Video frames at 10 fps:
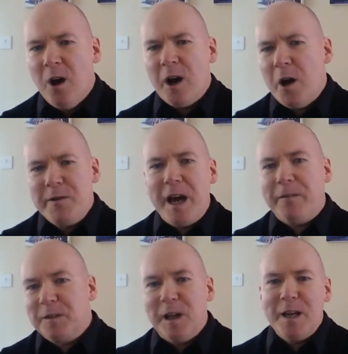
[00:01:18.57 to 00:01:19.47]
or how the
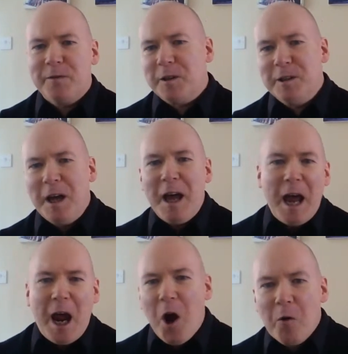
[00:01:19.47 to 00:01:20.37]
afterlife can
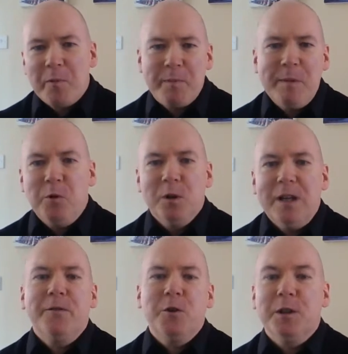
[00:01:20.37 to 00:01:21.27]
help people
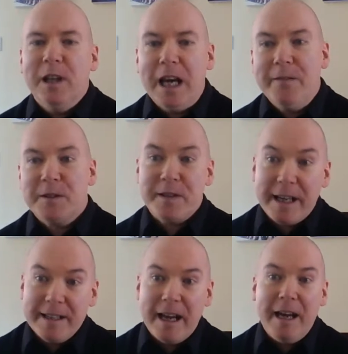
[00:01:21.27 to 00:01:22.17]
live good lives,
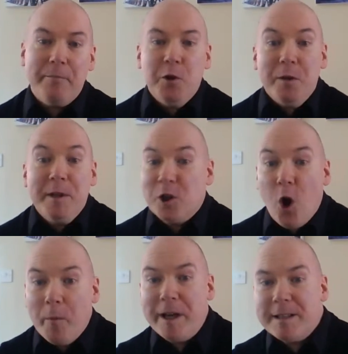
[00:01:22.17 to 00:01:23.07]
then put them in the
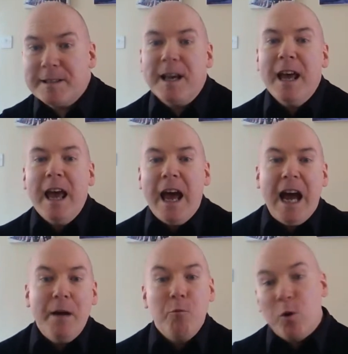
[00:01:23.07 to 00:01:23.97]
comments
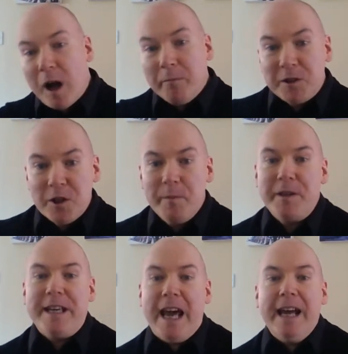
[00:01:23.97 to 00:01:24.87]
and we'll come to them at
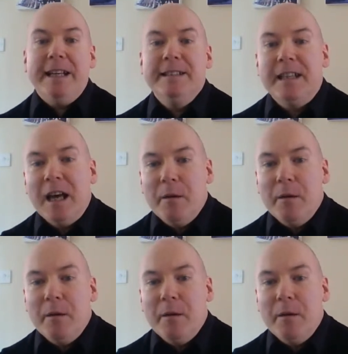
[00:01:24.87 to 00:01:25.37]
the end.